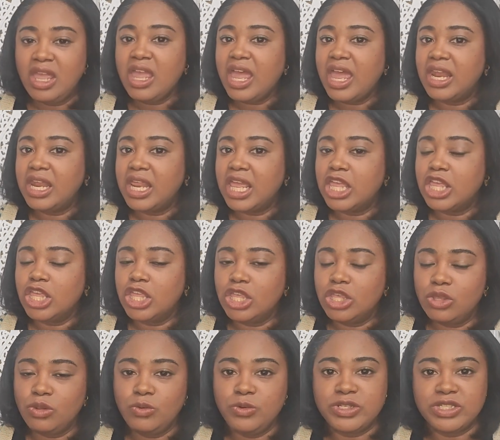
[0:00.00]
had a
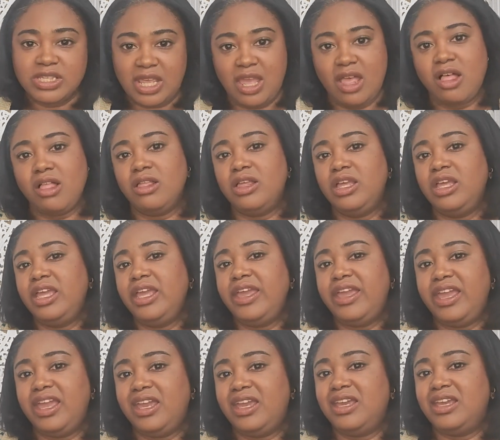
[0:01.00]
huge sale,
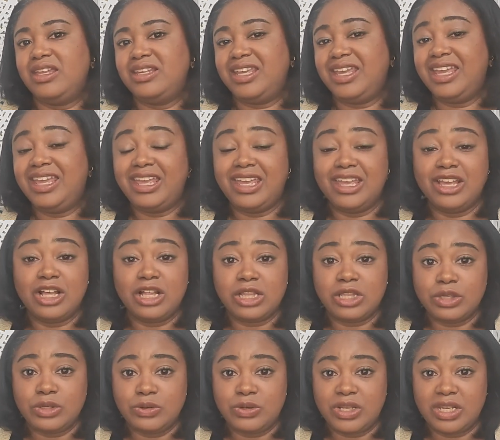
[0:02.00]
and it
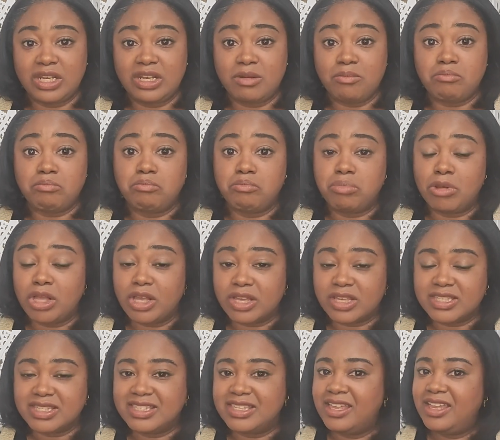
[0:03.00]
included
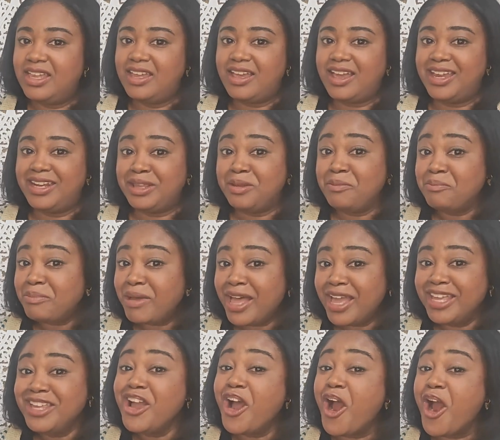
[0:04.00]
books. I didn't buy
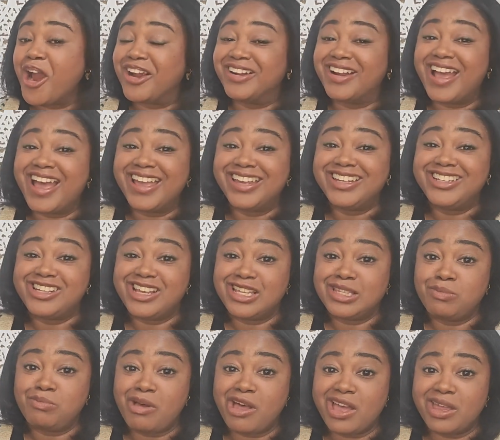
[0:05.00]
yarn, I
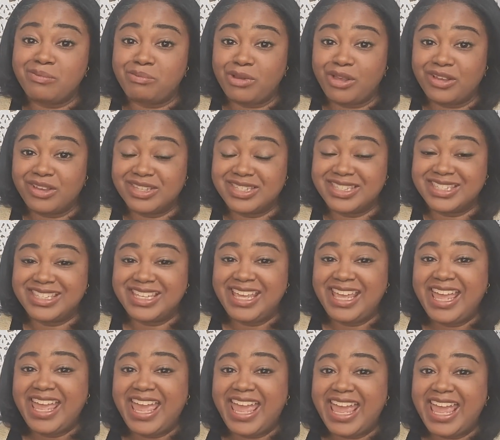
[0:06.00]
just bought books.
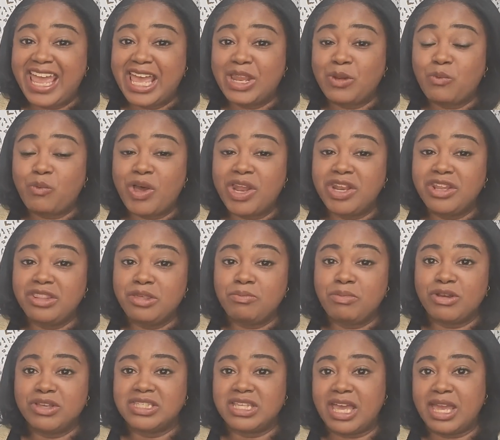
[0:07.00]
And one of the
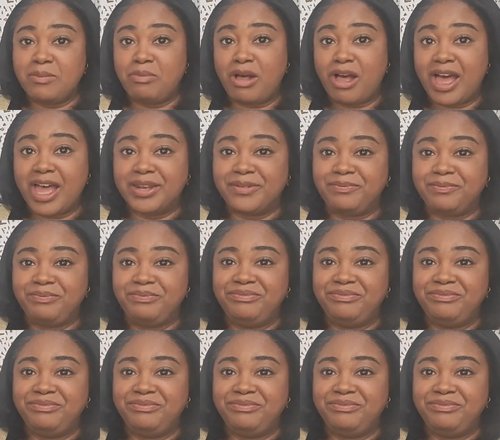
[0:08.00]
books I bought